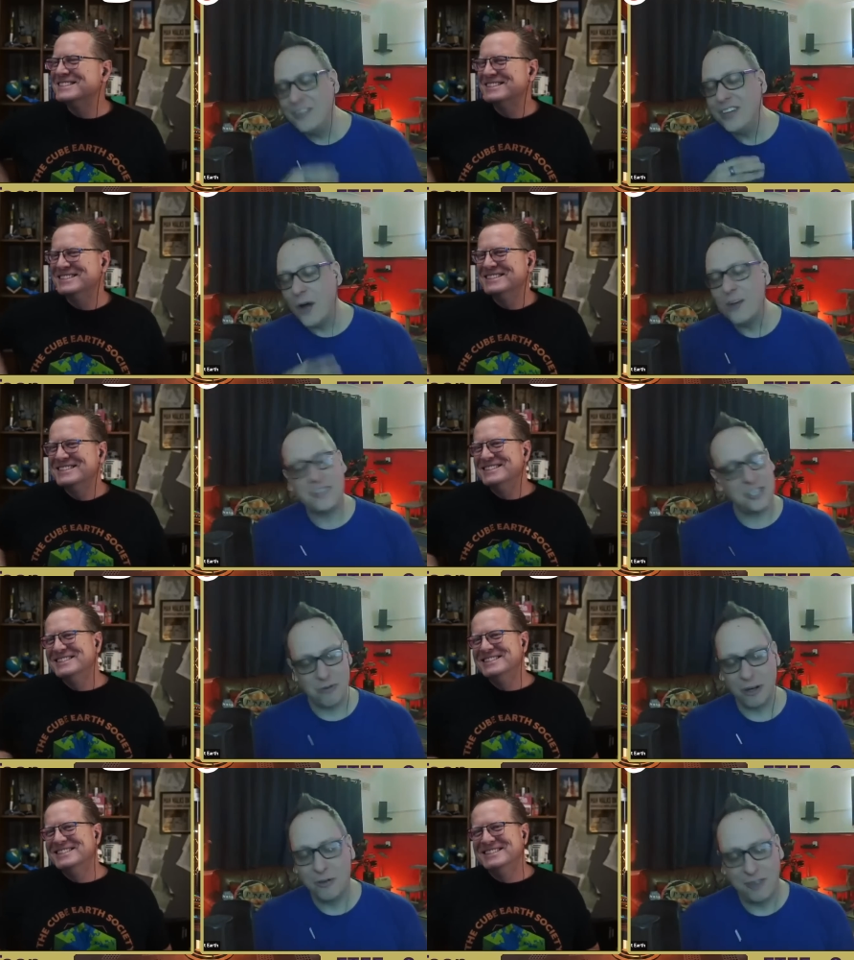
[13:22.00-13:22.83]
Speaker 1: I don't know
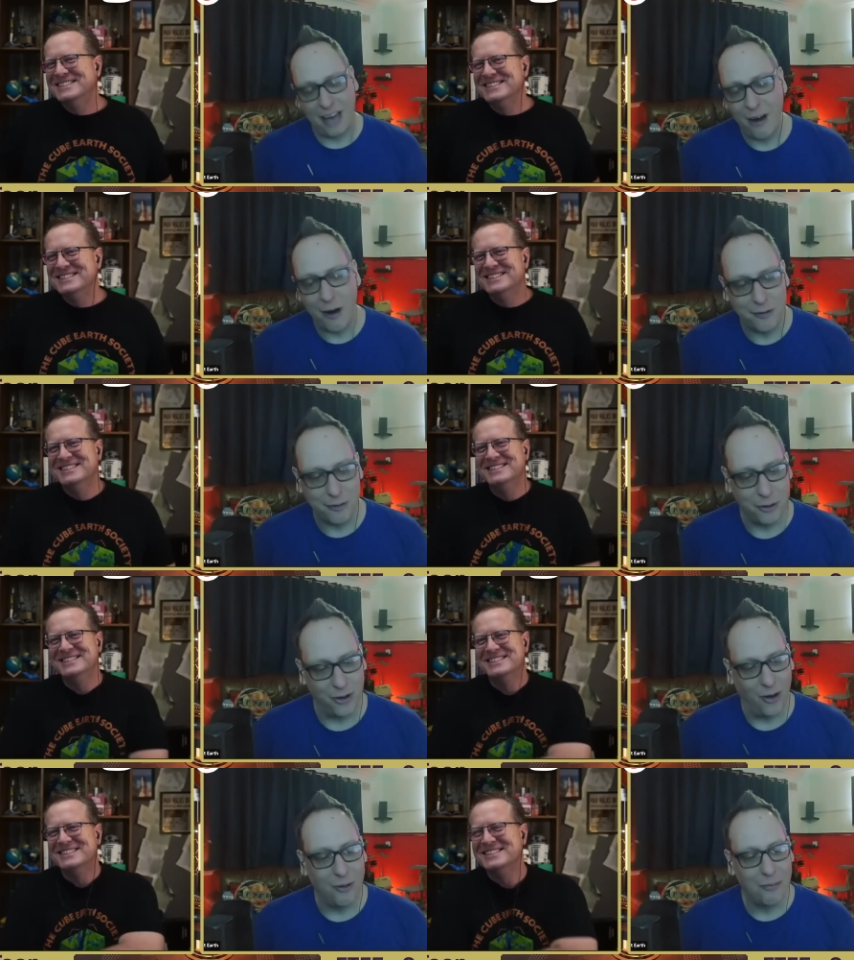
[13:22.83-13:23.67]
if she's a real flat
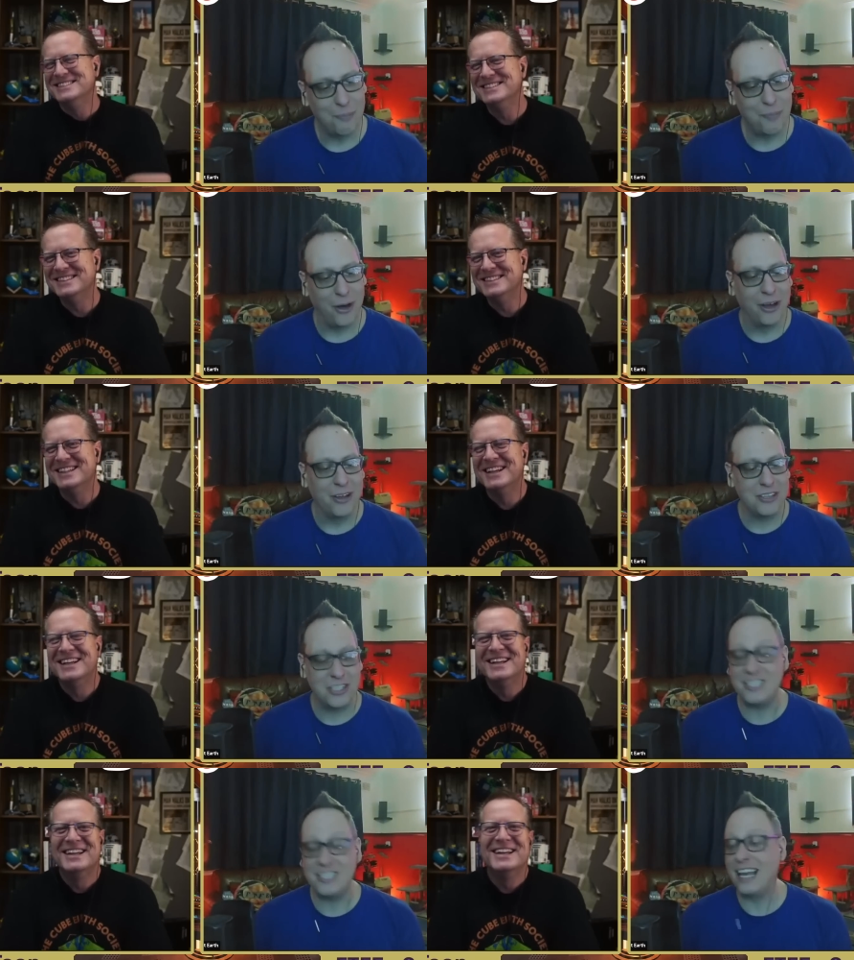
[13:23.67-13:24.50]
earther or not,
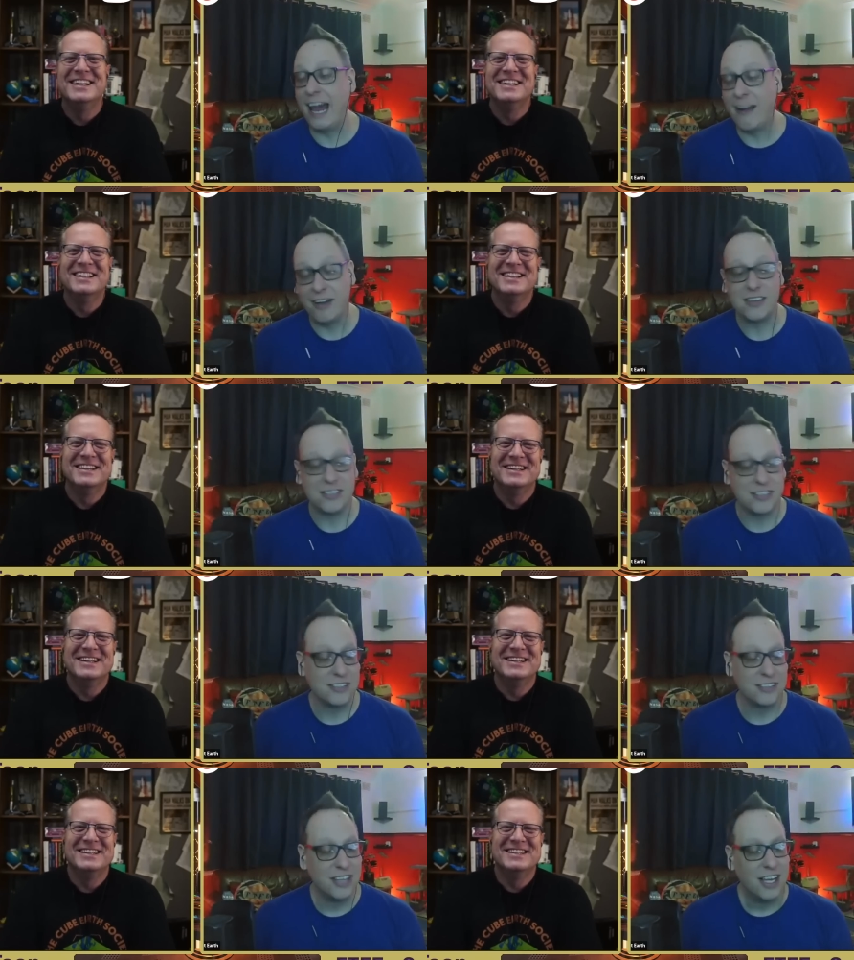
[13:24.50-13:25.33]
but she's
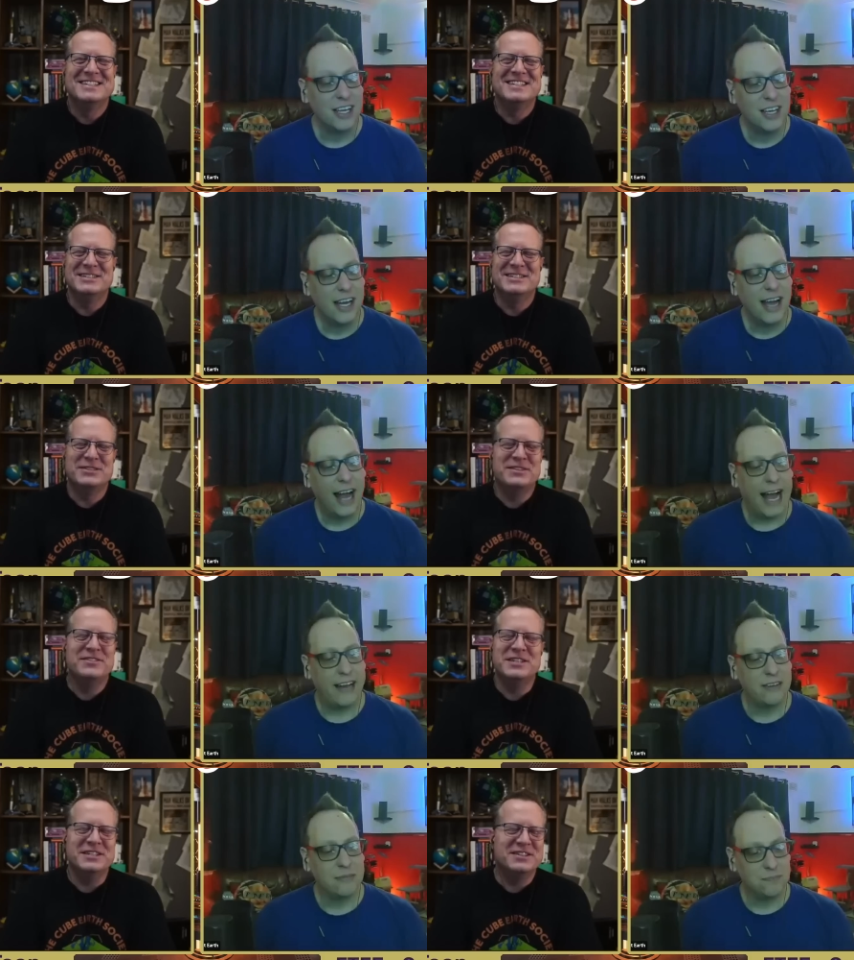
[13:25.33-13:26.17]
hilarious. She's,
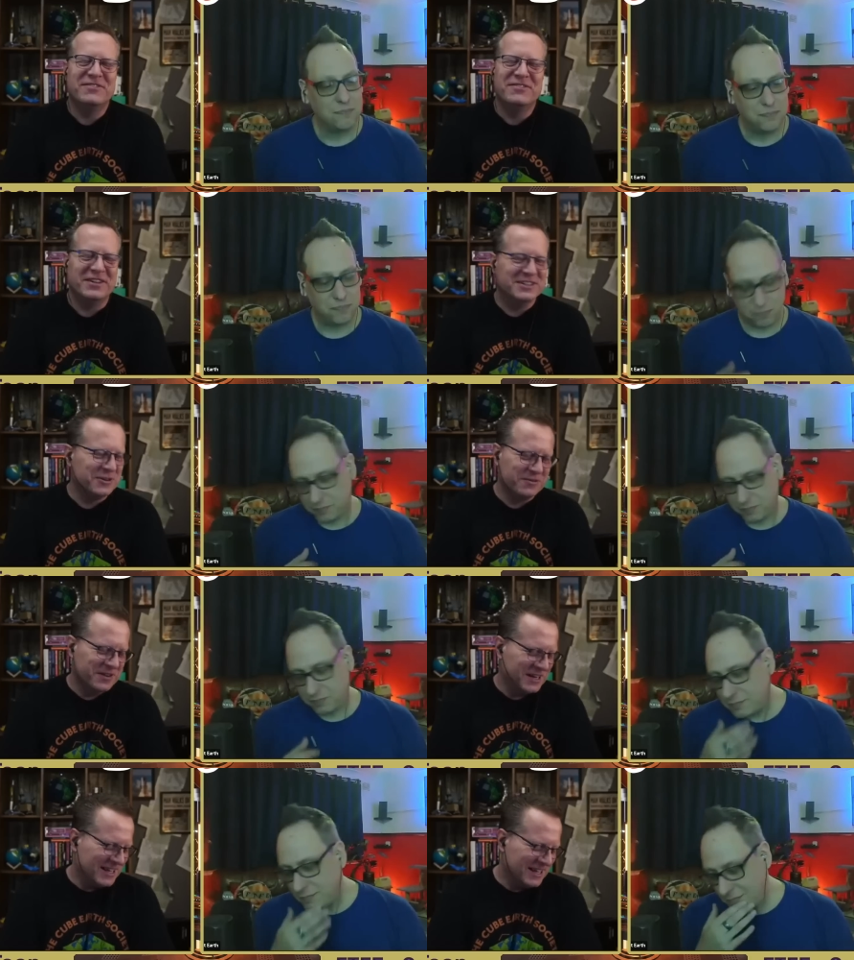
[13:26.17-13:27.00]
and so
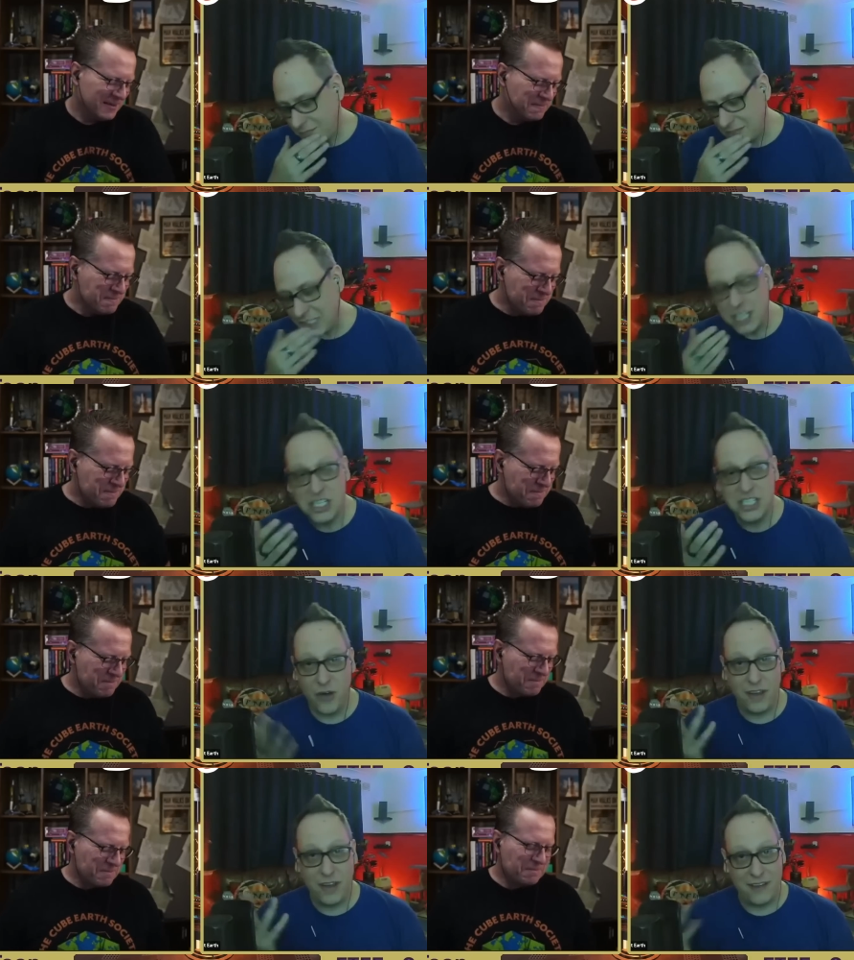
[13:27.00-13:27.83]
funny.
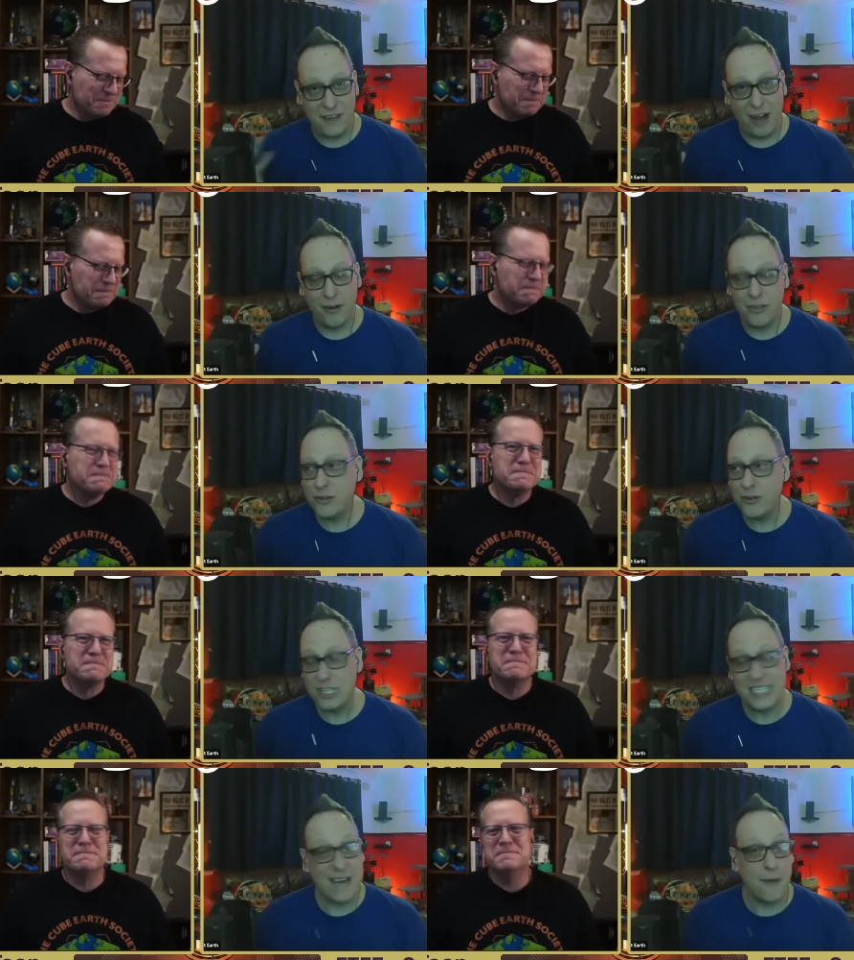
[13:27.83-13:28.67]
She's the only flat
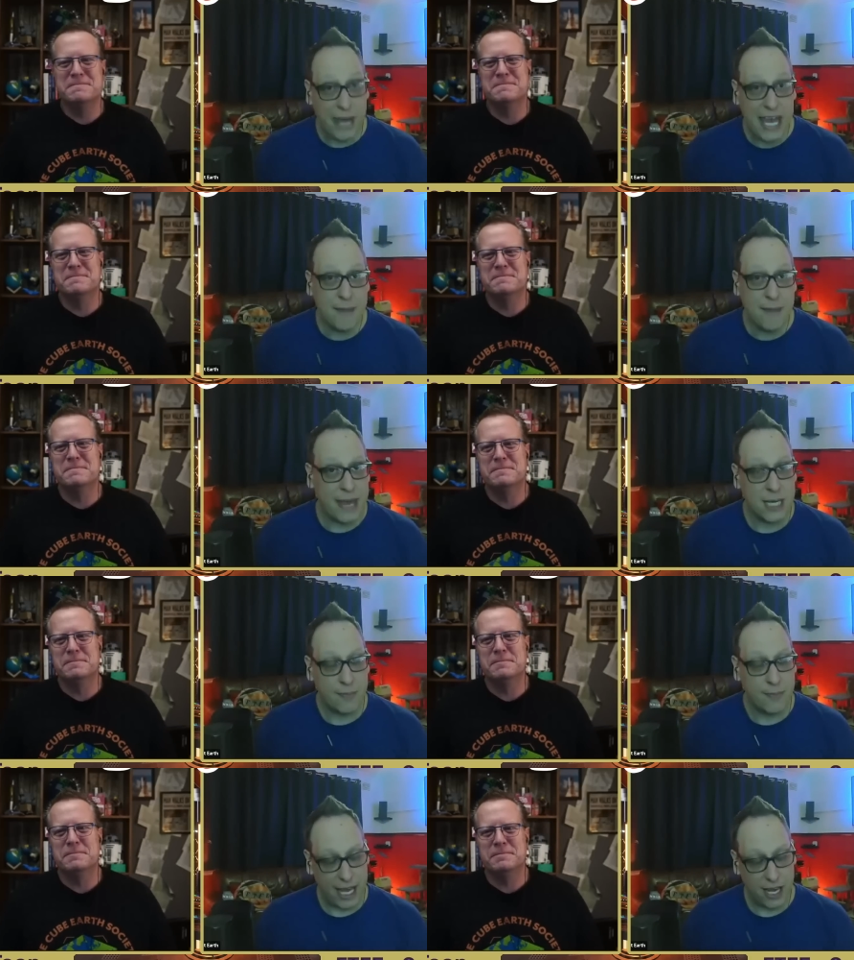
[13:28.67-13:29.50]
earther that's ever beaten
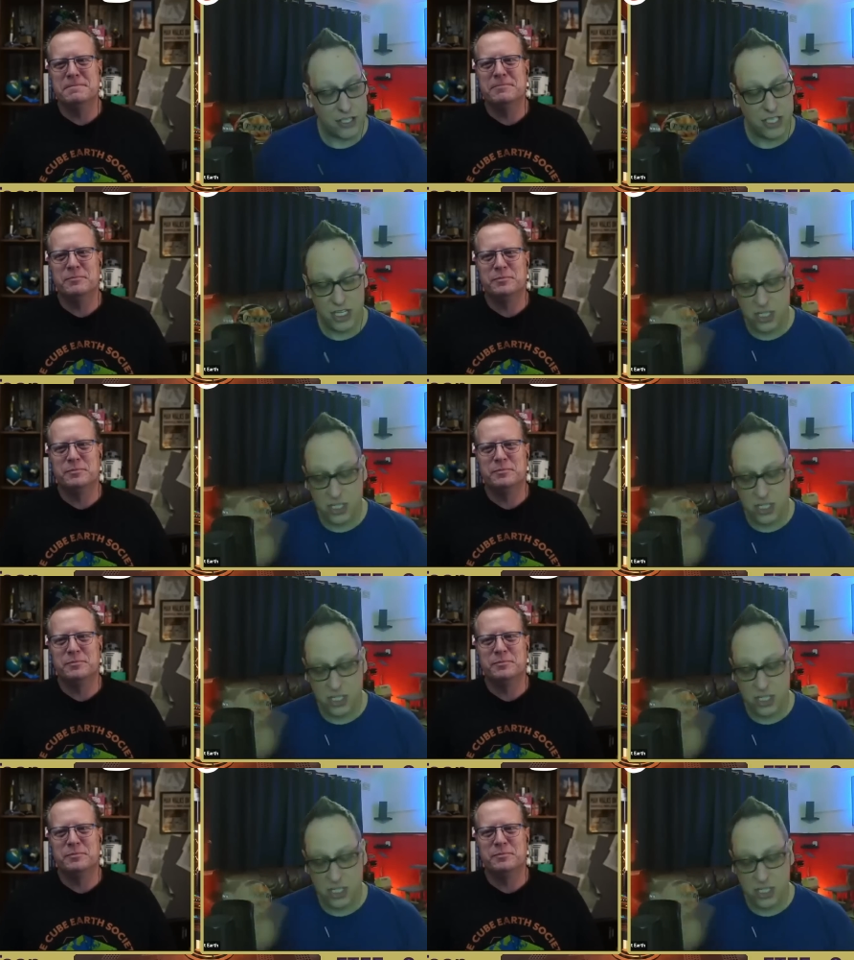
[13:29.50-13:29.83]
me in debate because